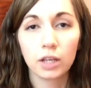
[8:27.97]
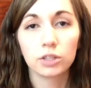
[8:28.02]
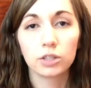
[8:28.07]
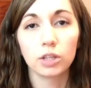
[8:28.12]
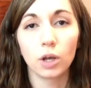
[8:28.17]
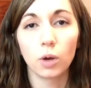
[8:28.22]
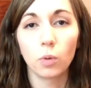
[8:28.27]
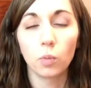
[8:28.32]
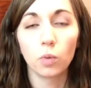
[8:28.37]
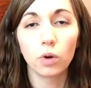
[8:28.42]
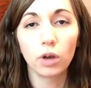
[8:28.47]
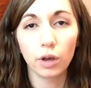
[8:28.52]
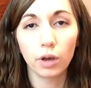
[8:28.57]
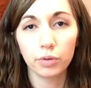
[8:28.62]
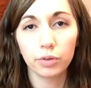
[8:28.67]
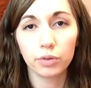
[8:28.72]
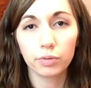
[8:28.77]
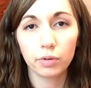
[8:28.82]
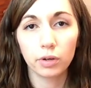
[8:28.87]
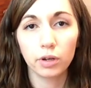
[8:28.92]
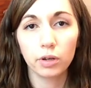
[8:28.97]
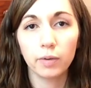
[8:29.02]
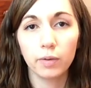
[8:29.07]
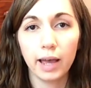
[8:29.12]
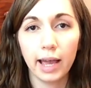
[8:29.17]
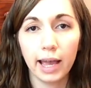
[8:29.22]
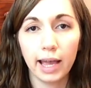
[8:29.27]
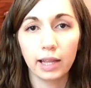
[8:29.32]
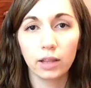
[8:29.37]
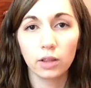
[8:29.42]
So we'll go
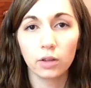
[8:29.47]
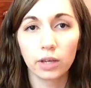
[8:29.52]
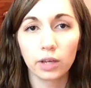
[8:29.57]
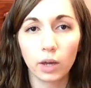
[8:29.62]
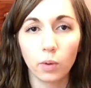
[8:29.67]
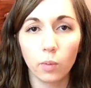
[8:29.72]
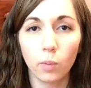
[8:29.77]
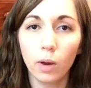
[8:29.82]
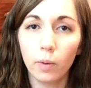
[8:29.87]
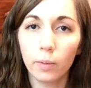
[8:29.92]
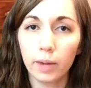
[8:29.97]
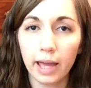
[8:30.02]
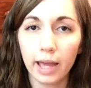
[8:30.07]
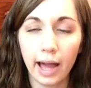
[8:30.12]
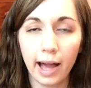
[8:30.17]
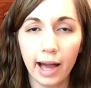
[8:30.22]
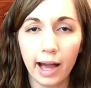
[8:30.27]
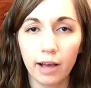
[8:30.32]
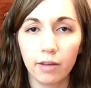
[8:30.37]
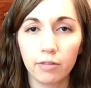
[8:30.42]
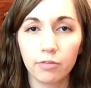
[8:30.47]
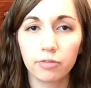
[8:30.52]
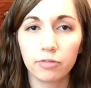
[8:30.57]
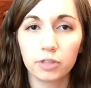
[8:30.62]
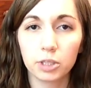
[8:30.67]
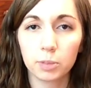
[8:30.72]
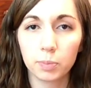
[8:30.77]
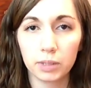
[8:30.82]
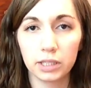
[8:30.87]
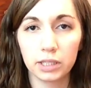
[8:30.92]
through and look at what we have
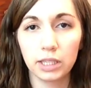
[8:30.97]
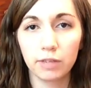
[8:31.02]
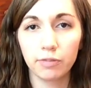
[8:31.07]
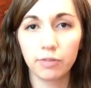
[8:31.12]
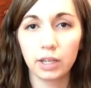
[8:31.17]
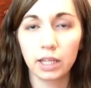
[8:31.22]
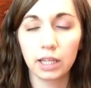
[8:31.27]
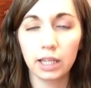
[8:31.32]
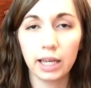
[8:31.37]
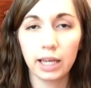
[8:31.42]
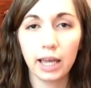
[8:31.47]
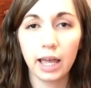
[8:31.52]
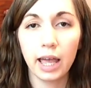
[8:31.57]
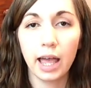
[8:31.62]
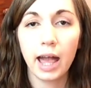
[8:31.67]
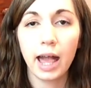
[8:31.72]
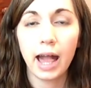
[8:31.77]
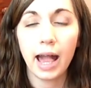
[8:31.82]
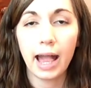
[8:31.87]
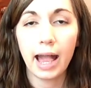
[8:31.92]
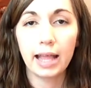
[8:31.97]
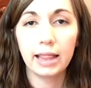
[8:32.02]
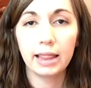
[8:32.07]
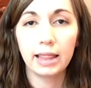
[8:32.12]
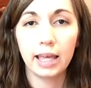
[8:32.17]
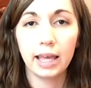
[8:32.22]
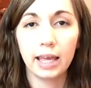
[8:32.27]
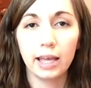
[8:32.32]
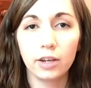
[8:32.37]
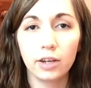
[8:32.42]
specifically,
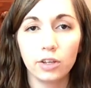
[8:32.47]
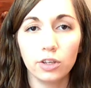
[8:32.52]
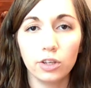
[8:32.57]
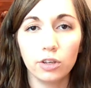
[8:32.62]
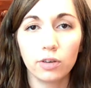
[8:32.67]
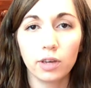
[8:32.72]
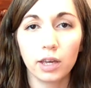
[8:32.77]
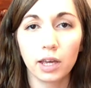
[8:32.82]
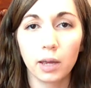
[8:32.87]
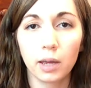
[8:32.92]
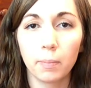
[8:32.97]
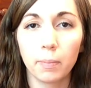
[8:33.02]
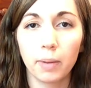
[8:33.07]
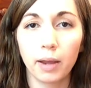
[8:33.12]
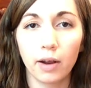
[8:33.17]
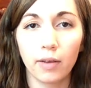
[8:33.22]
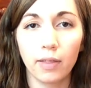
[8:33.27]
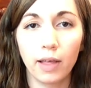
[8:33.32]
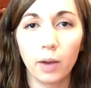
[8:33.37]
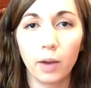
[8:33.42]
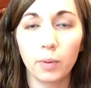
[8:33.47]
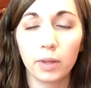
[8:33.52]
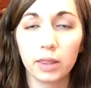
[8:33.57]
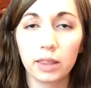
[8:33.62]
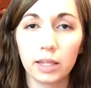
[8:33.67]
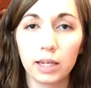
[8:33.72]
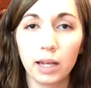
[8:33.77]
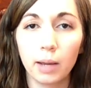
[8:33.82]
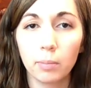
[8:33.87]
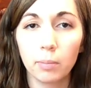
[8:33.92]
and then you can compare that
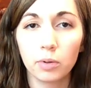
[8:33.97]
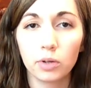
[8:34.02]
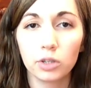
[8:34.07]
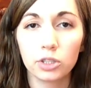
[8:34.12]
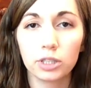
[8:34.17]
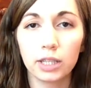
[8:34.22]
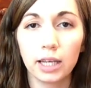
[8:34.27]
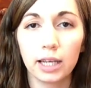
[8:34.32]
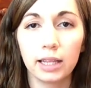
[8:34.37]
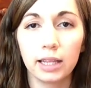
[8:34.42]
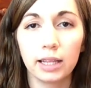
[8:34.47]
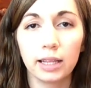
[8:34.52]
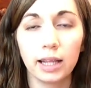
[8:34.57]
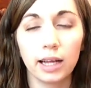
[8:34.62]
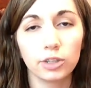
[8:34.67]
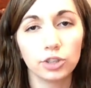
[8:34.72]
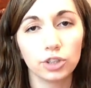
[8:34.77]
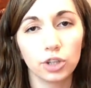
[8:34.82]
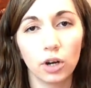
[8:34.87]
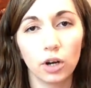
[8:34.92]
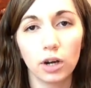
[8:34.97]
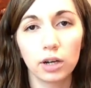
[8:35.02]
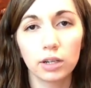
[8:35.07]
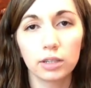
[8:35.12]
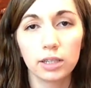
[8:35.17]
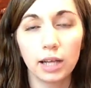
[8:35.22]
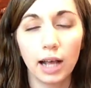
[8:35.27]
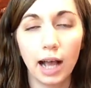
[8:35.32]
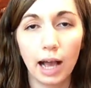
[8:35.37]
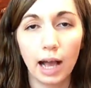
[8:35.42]
with the numbers, and then that
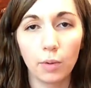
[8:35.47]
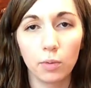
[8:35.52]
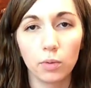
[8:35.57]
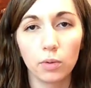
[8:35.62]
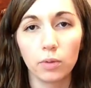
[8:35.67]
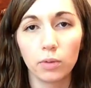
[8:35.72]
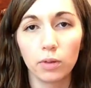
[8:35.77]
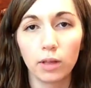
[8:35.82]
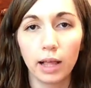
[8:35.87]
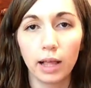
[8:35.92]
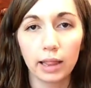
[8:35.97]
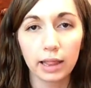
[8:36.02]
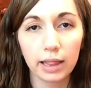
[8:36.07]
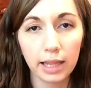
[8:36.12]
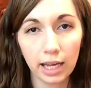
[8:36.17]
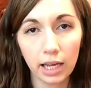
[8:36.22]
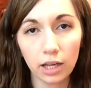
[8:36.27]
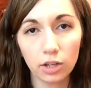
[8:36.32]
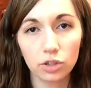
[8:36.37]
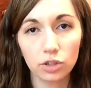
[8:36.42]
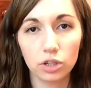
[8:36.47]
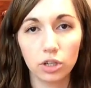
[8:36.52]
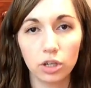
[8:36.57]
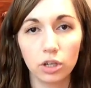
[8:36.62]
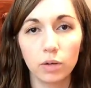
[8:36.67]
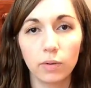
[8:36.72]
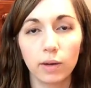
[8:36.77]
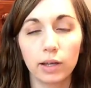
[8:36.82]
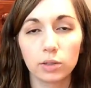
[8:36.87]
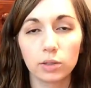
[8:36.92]
chart I will link
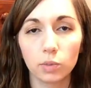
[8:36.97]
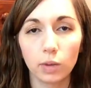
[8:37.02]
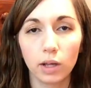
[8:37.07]
to, as